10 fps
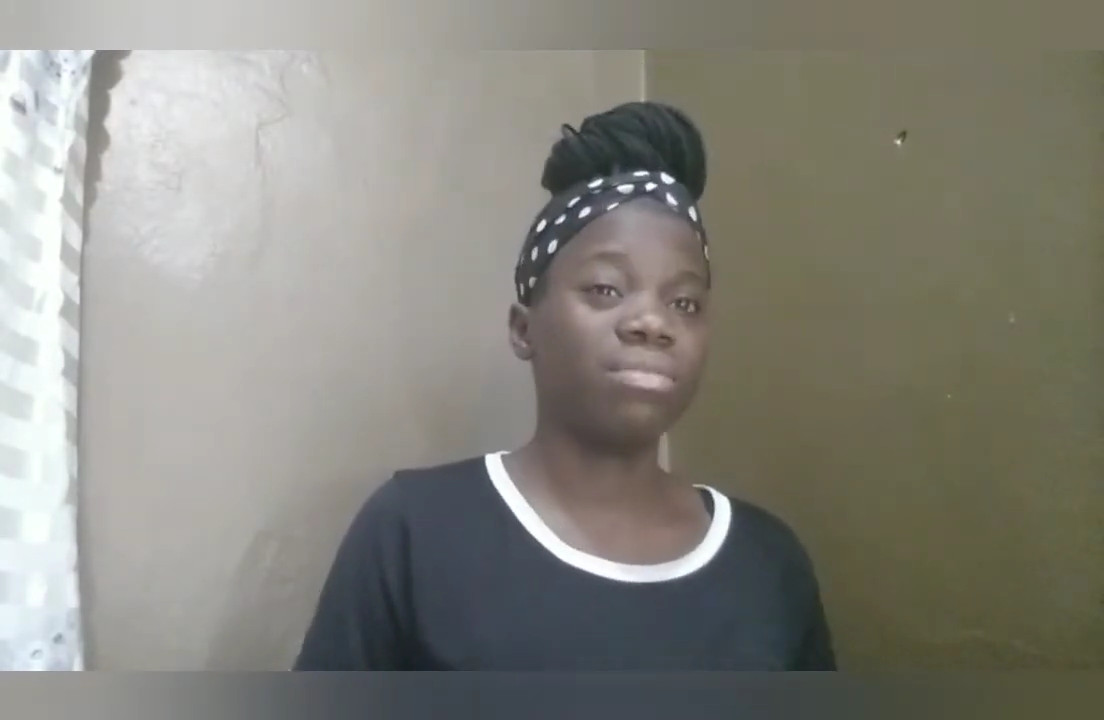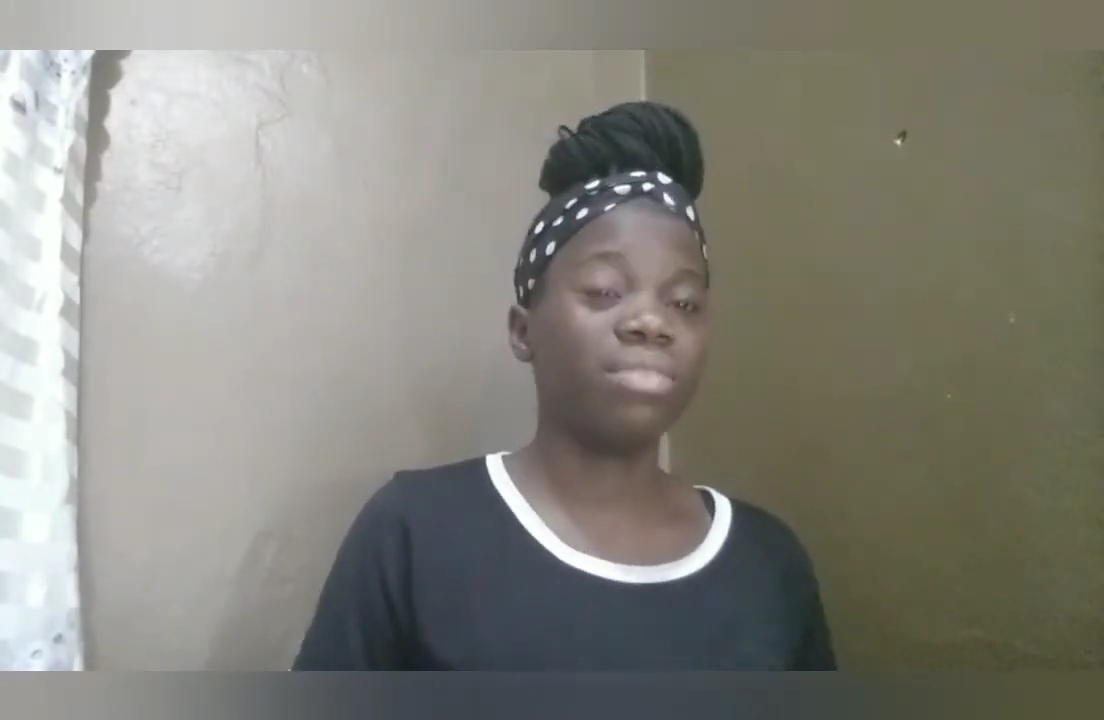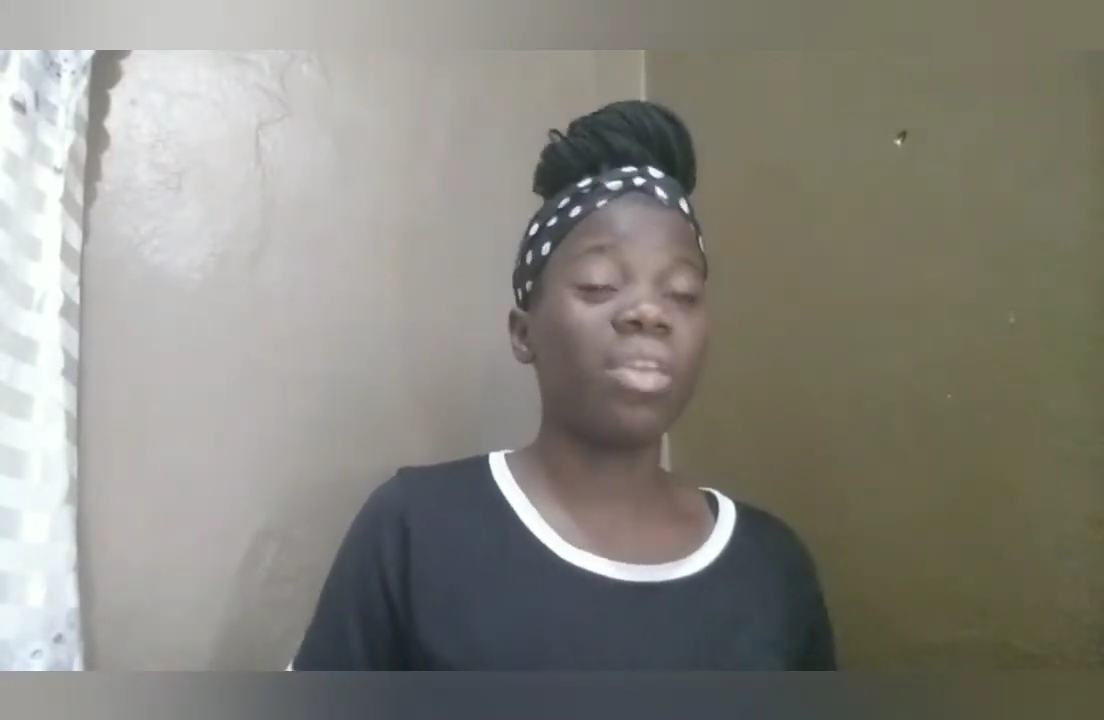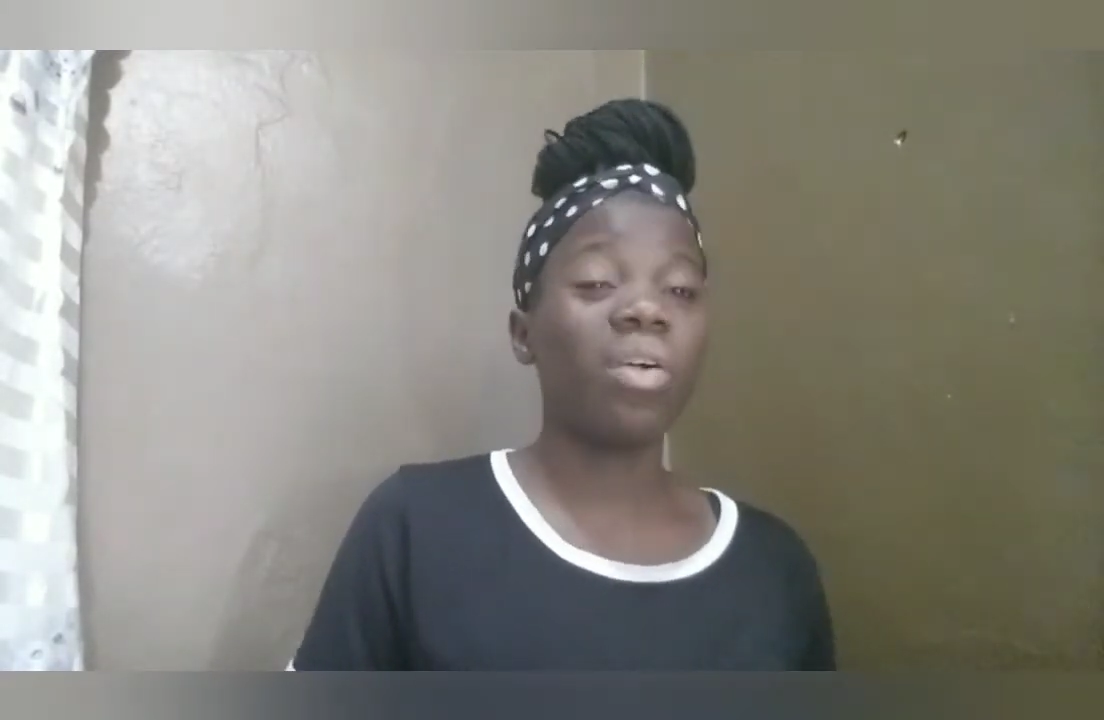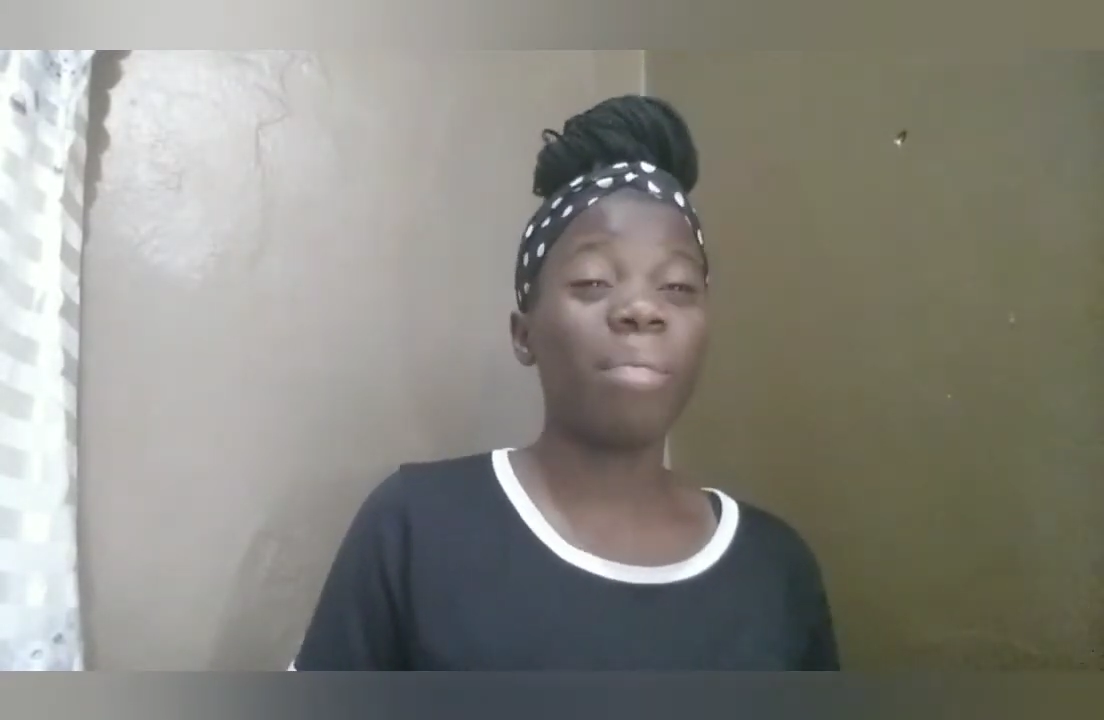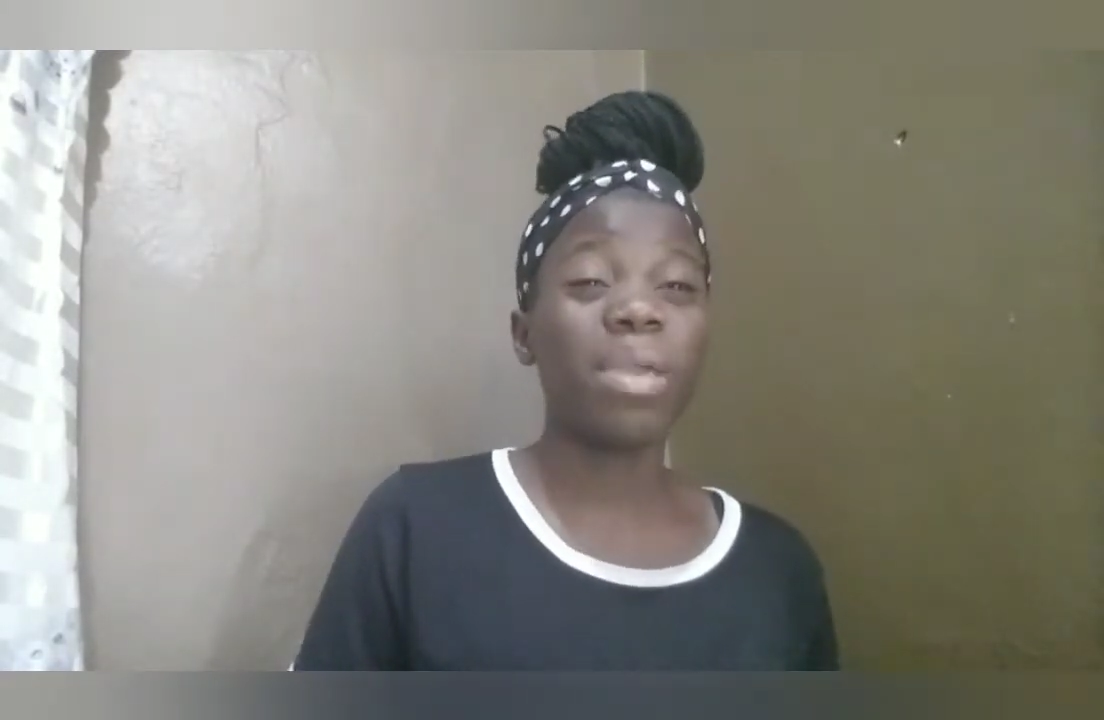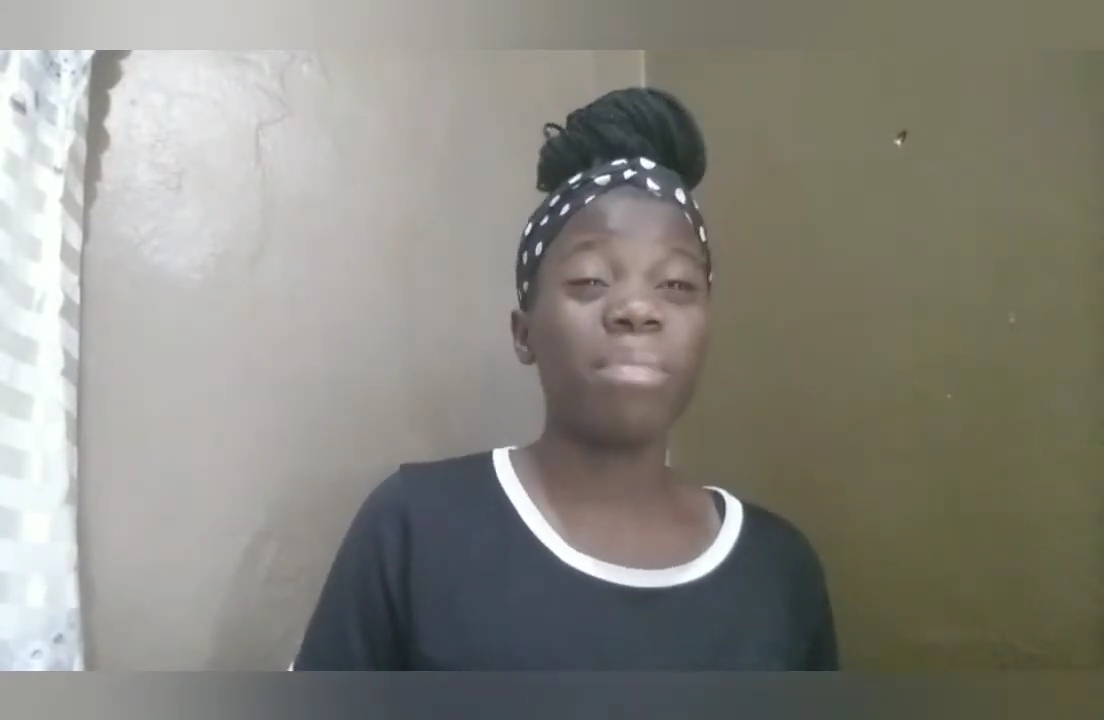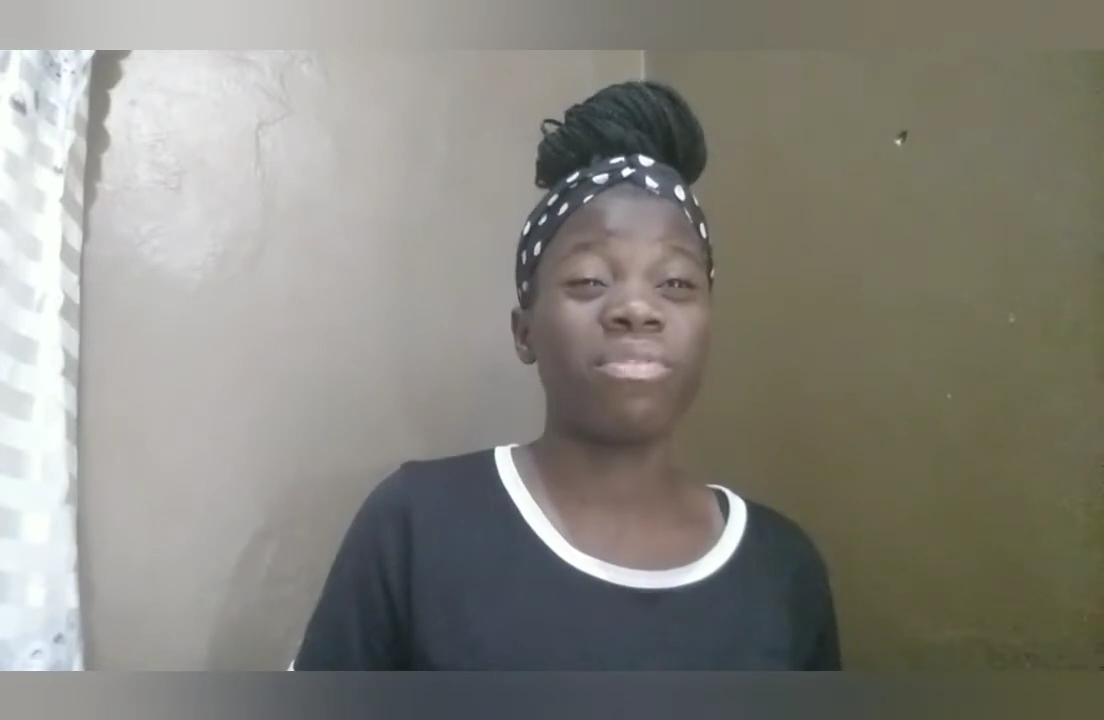You know, when people